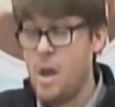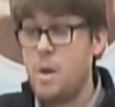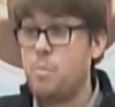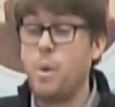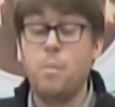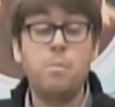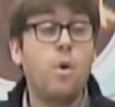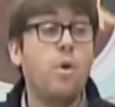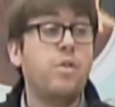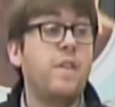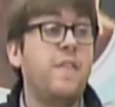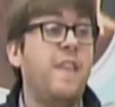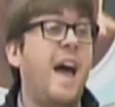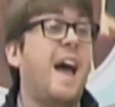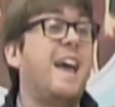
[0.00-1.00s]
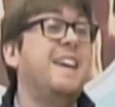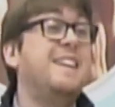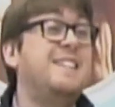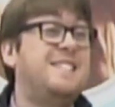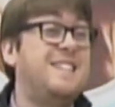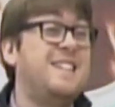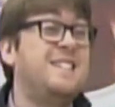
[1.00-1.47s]
But more than that, he
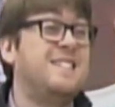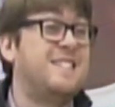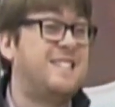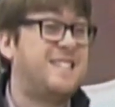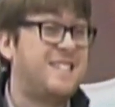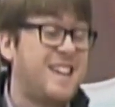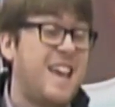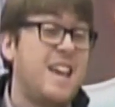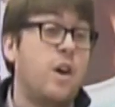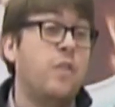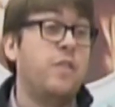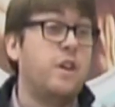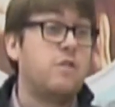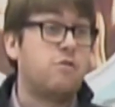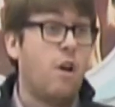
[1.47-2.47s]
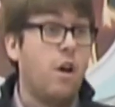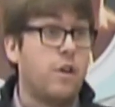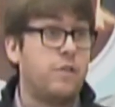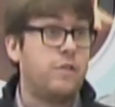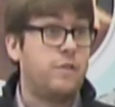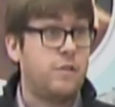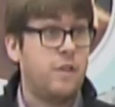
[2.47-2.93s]
didn't stay on the
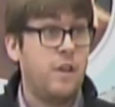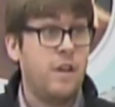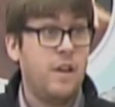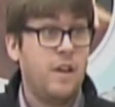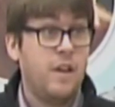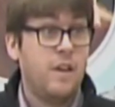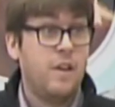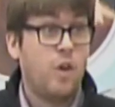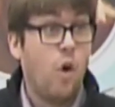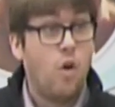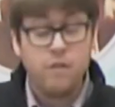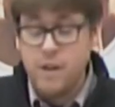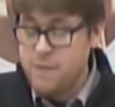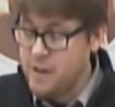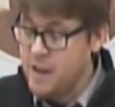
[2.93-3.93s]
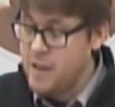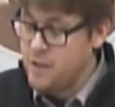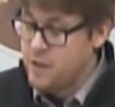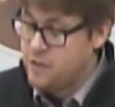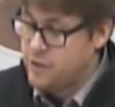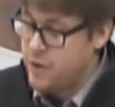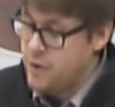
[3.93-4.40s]
cross or even in the
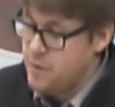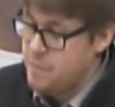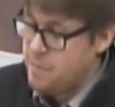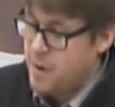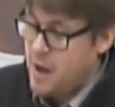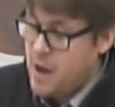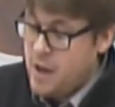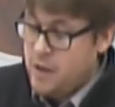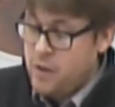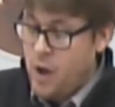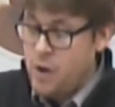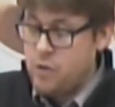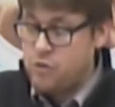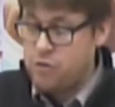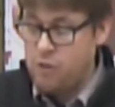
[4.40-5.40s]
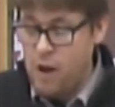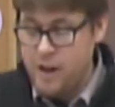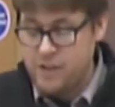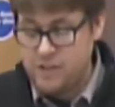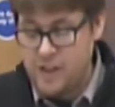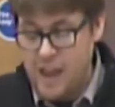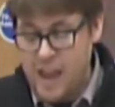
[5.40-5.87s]
tomb. No,
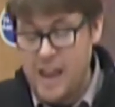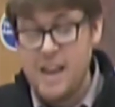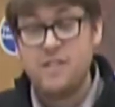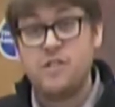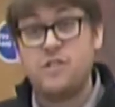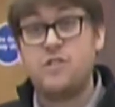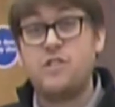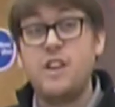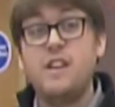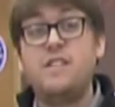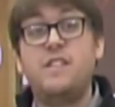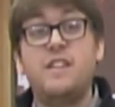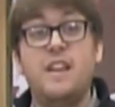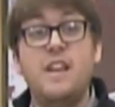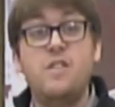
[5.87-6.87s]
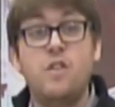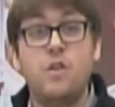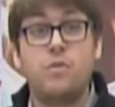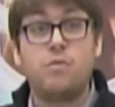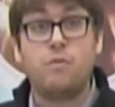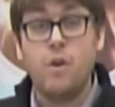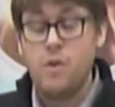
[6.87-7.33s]
Christ is seated in the
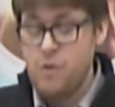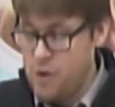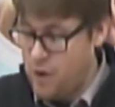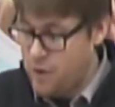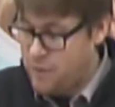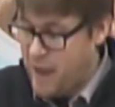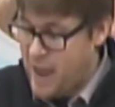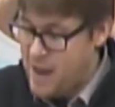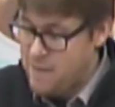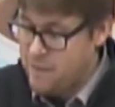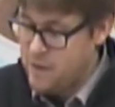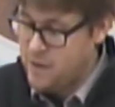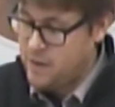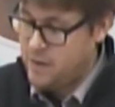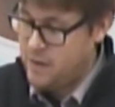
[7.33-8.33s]
throne of heaven,